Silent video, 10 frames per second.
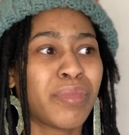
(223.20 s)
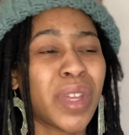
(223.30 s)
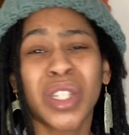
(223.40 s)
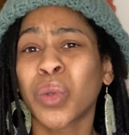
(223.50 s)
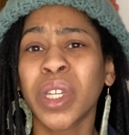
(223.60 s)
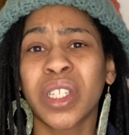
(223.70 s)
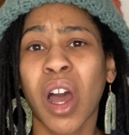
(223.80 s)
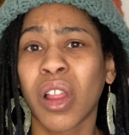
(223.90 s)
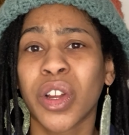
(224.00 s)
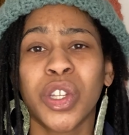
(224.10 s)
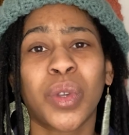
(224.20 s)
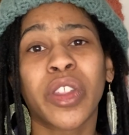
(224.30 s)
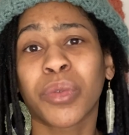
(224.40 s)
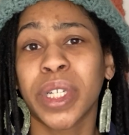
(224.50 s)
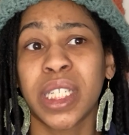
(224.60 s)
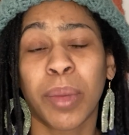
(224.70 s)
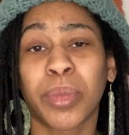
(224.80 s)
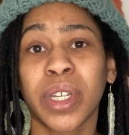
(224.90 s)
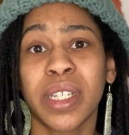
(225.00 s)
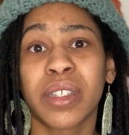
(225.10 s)
it's only $1 and you get 3
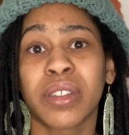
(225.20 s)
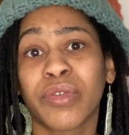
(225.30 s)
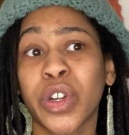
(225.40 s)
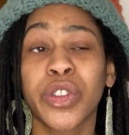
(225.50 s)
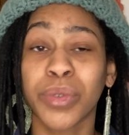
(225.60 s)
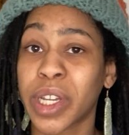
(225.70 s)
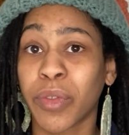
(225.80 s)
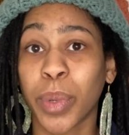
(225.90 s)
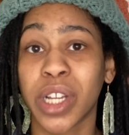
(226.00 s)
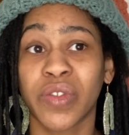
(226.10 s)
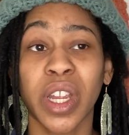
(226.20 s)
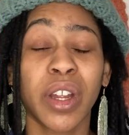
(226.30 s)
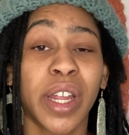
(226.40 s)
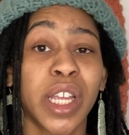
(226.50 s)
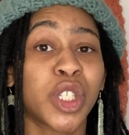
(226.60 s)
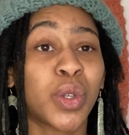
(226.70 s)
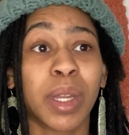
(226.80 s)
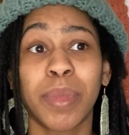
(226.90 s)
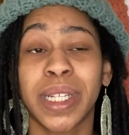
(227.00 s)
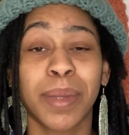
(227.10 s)
templates for 3 different pairs of earrings. You
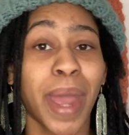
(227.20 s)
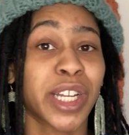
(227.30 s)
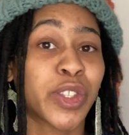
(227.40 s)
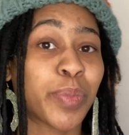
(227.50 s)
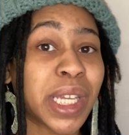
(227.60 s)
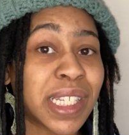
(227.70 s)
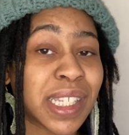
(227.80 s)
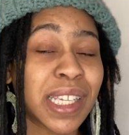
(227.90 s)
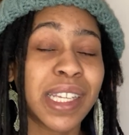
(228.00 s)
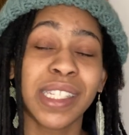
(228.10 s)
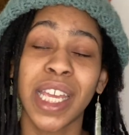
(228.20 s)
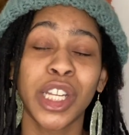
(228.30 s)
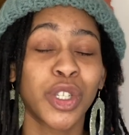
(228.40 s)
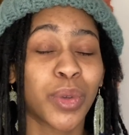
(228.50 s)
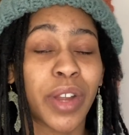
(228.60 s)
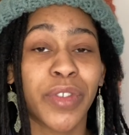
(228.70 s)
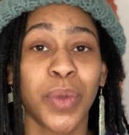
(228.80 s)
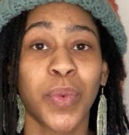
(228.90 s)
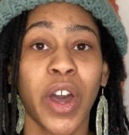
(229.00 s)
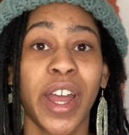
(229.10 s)
can mix and match the pieces and do whatever you
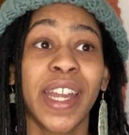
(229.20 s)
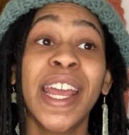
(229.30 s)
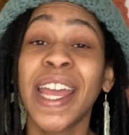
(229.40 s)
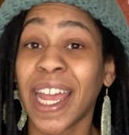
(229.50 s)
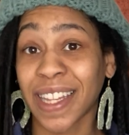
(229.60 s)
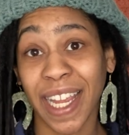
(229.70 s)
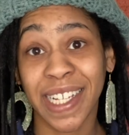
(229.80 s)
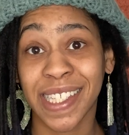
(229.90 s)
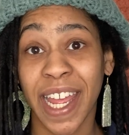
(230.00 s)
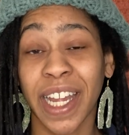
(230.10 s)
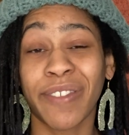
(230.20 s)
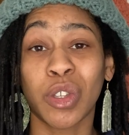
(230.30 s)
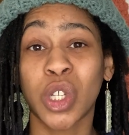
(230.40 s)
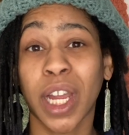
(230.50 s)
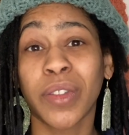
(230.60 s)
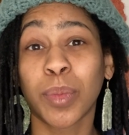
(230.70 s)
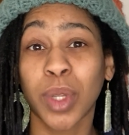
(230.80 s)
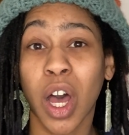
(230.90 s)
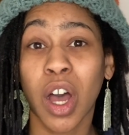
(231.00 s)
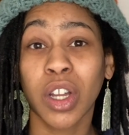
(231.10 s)
want. And like I said, if you check out the
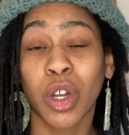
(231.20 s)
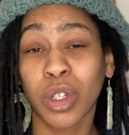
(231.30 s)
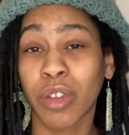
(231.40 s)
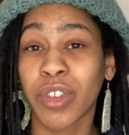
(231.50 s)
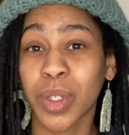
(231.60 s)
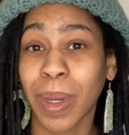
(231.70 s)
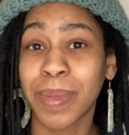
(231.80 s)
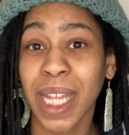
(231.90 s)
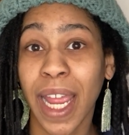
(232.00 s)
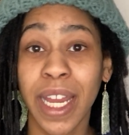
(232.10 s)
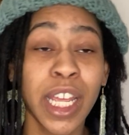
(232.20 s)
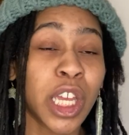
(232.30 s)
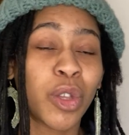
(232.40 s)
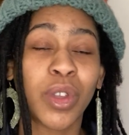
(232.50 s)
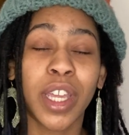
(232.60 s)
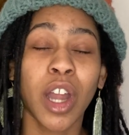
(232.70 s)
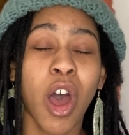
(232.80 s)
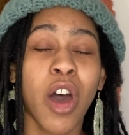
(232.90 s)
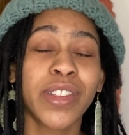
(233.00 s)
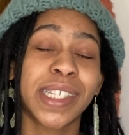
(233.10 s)
blog on Clover's website, you can get
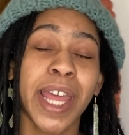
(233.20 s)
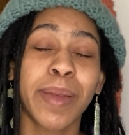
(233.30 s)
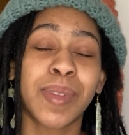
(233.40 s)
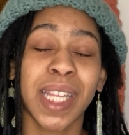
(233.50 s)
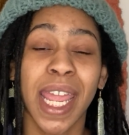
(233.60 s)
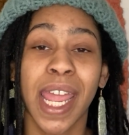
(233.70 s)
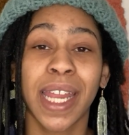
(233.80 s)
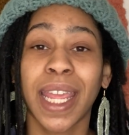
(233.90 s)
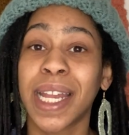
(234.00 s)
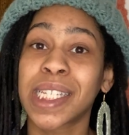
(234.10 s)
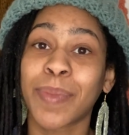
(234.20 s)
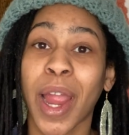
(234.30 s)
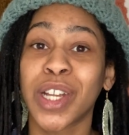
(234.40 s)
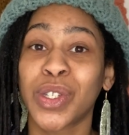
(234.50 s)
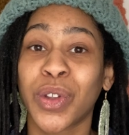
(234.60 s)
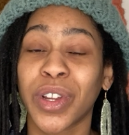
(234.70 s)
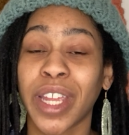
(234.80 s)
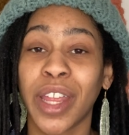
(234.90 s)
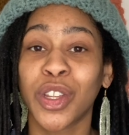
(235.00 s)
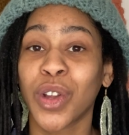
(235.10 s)
all the steps and get inspired to
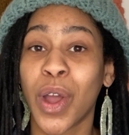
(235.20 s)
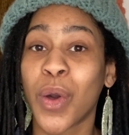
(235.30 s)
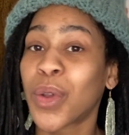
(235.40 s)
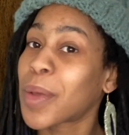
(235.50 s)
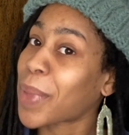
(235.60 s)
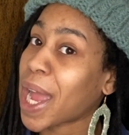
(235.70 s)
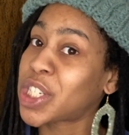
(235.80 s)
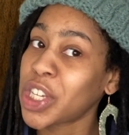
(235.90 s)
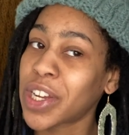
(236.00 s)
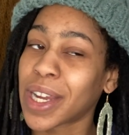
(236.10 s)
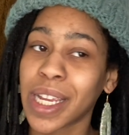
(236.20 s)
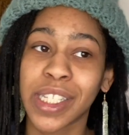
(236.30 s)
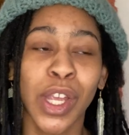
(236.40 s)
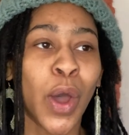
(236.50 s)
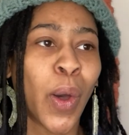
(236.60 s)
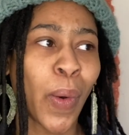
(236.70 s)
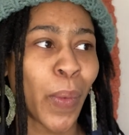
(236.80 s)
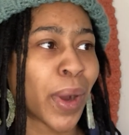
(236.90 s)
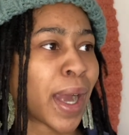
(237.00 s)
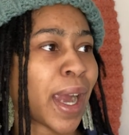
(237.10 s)
create your own patch earrings.
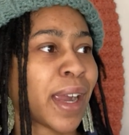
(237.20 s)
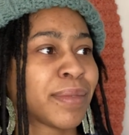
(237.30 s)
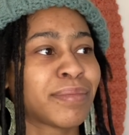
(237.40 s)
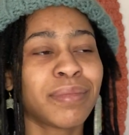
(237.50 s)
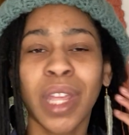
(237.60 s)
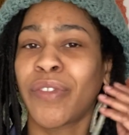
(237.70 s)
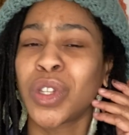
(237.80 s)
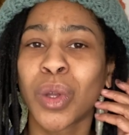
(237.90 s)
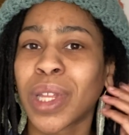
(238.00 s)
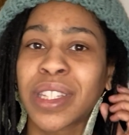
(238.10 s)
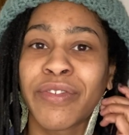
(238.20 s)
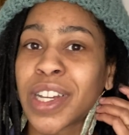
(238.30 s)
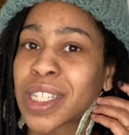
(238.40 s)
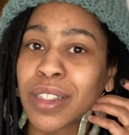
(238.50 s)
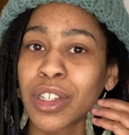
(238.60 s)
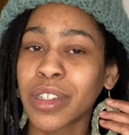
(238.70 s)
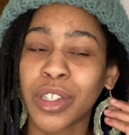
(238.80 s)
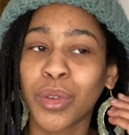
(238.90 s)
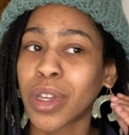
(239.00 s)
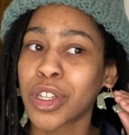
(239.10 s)
Or if you don't like the fuzzy look,
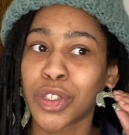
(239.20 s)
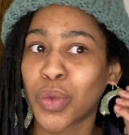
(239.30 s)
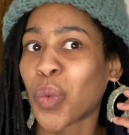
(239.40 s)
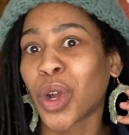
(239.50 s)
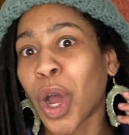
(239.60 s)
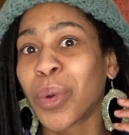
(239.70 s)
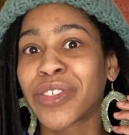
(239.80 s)
you can go with